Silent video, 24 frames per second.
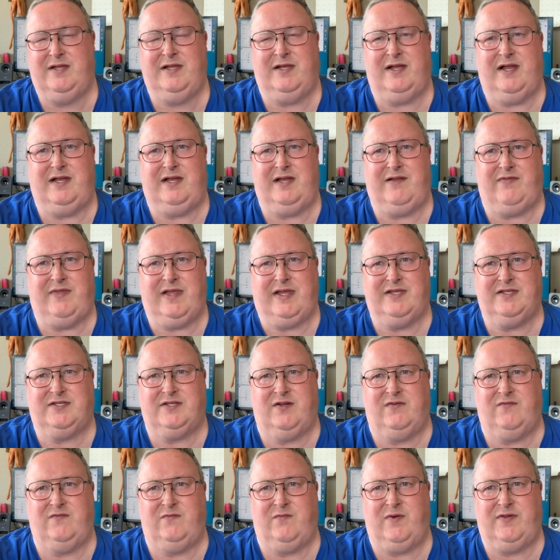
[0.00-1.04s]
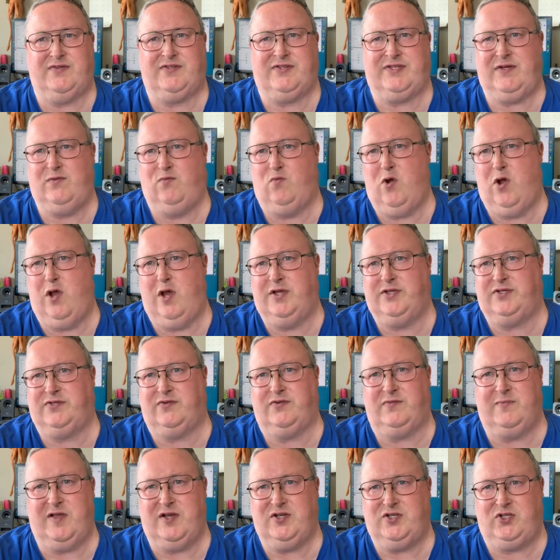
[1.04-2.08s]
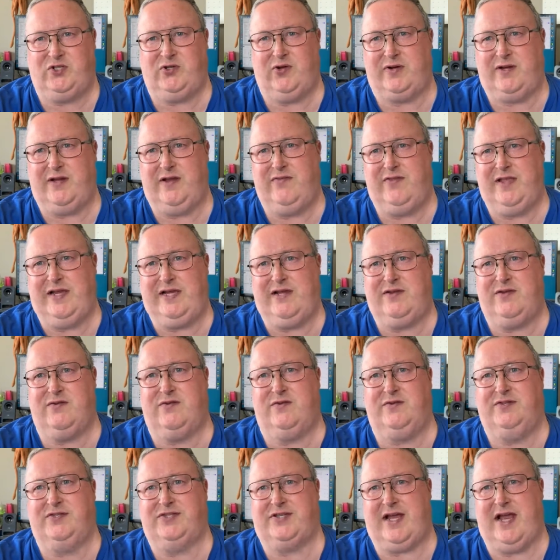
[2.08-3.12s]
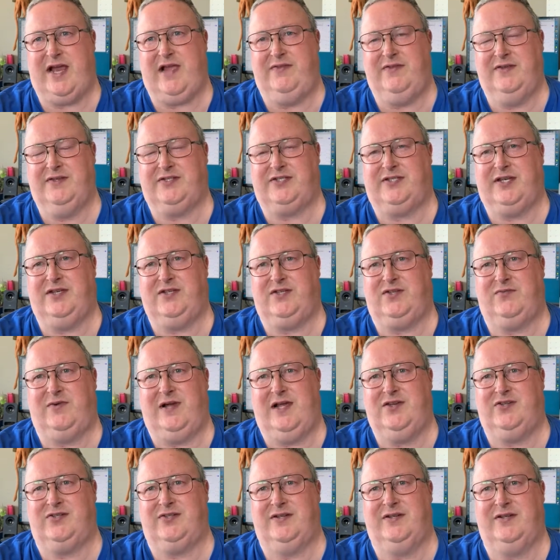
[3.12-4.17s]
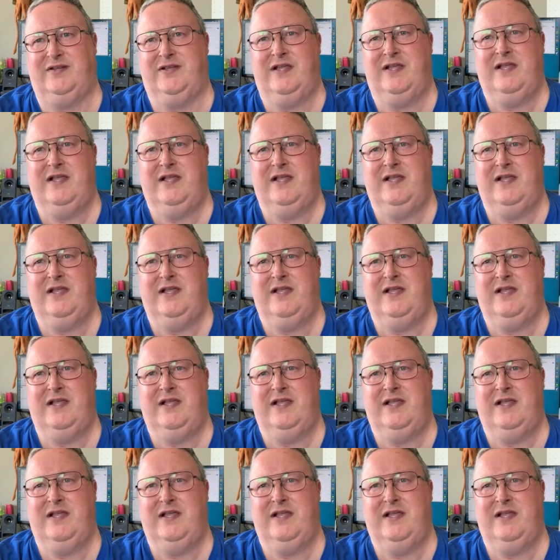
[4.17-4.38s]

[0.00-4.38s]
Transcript: and he thinks of what's the worst or most shocking thing he could say in this situation.